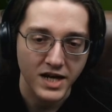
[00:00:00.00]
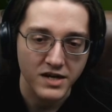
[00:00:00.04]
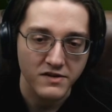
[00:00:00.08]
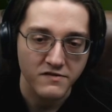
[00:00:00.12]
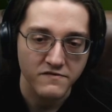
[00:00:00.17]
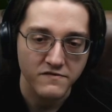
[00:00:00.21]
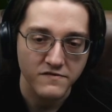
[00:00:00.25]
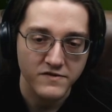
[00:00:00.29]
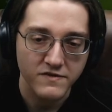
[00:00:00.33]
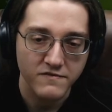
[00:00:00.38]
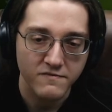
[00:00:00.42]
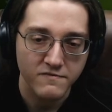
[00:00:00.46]
out
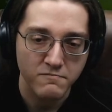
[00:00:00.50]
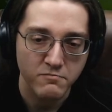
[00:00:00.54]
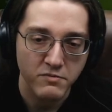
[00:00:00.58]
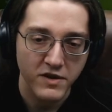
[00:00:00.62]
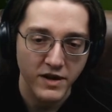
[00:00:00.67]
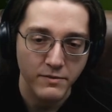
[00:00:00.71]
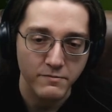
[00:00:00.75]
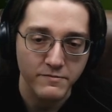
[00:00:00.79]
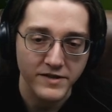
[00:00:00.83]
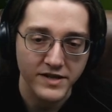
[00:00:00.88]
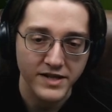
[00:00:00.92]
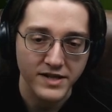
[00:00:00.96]
of
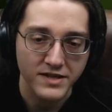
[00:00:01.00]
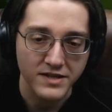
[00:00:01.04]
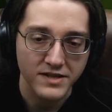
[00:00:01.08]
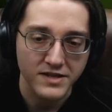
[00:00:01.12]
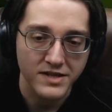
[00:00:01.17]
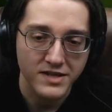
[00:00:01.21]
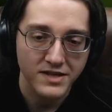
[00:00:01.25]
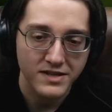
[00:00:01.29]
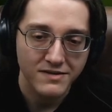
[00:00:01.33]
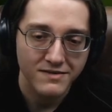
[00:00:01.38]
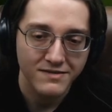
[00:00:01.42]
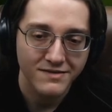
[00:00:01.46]

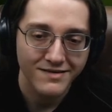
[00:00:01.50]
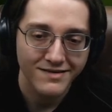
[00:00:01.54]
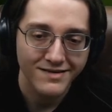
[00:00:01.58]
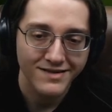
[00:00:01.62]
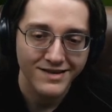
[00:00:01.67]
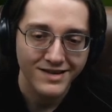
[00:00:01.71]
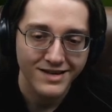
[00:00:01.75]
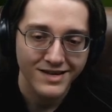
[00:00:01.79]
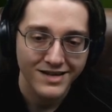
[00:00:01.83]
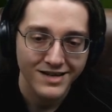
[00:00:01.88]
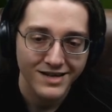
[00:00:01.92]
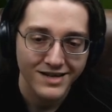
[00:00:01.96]
pumpkins.
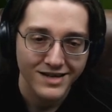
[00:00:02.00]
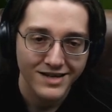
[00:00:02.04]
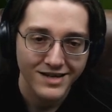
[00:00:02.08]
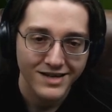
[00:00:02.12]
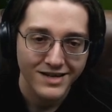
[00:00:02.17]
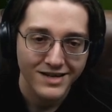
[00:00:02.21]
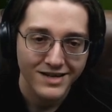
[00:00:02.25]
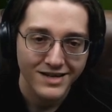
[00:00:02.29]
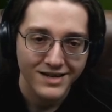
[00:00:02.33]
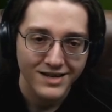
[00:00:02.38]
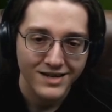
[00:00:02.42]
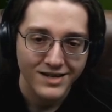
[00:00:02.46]

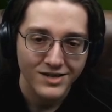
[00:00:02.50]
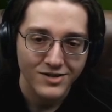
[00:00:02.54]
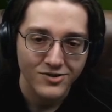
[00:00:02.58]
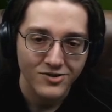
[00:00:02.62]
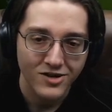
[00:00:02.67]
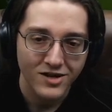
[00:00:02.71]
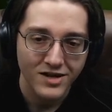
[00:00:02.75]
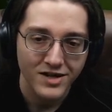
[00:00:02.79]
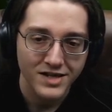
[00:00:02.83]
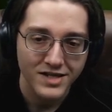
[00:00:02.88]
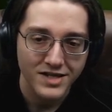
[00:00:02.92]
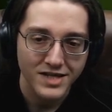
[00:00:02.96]

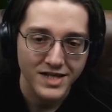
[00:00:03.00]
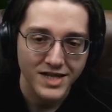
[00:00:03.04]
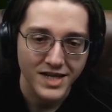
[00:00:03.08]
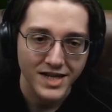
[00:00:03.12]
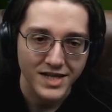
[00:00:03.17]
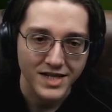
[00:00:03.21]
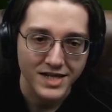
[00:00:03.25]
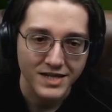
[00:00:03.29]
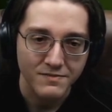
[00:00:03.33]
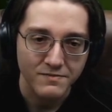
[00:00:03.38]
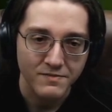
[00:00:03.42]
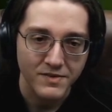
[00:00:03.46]
Straw and
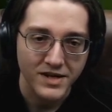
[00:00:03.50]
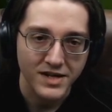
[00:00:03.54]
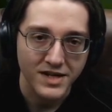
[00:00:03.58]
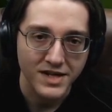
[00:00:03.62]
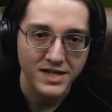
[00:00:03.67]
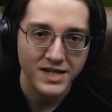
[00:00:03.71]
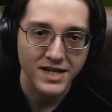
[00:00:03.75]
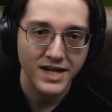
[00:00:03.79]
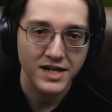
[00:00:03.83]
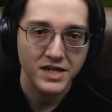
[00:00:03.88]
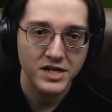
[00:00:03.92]
sticks, but it doesn't